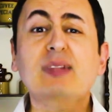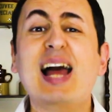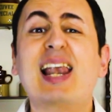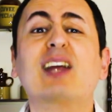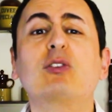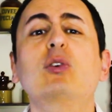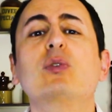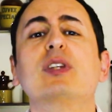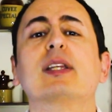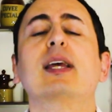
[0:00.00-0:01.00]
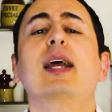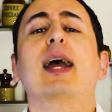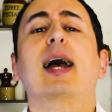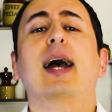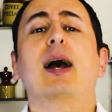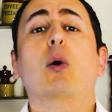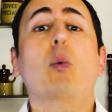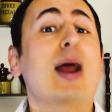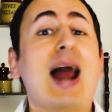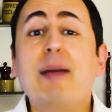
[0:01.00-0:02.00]
I like to use it uh,
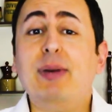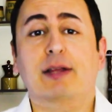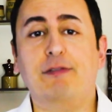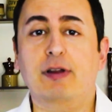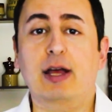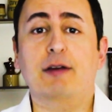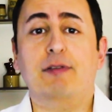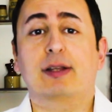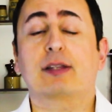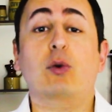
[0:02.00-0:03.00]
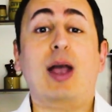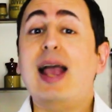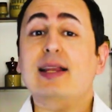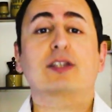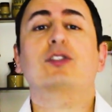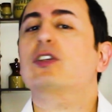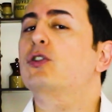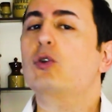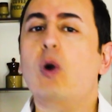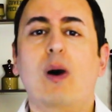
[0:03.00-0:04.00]
when I'm at an event. So I highly
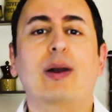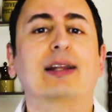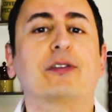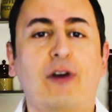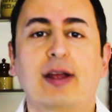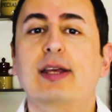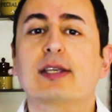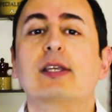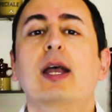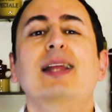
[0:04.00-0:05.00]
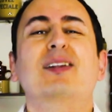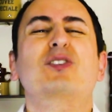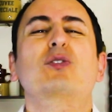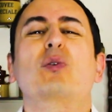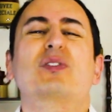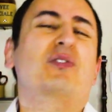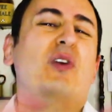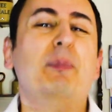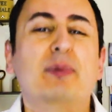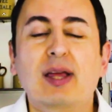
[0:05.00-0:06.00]
suggest you go out and try this. There's no
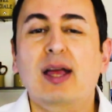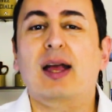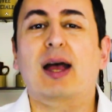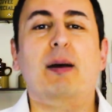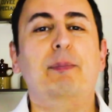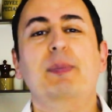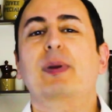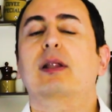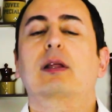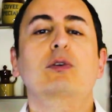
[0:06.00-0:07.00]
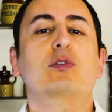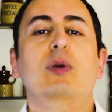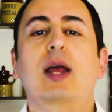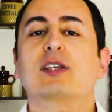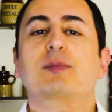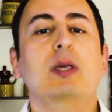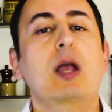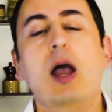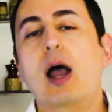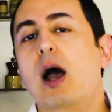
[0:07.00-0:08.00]
script. Uh, people usually ask
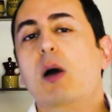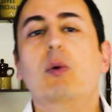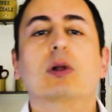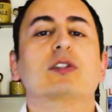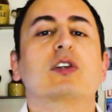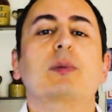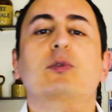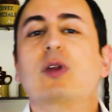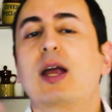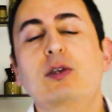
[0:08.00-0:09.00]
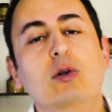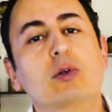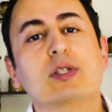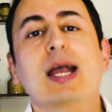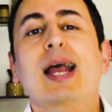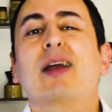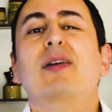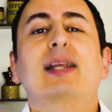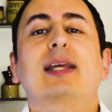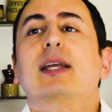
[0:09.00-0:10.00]
me, uh, what script should I use?
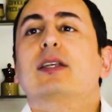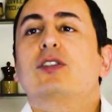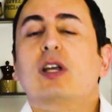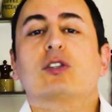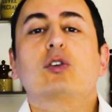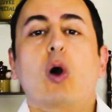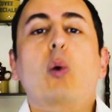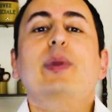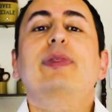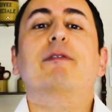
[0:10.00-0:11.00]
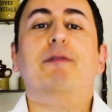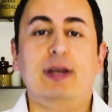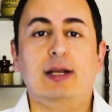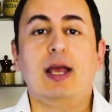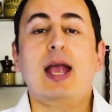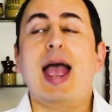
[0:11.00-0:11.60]
Really, it's just go with the feel.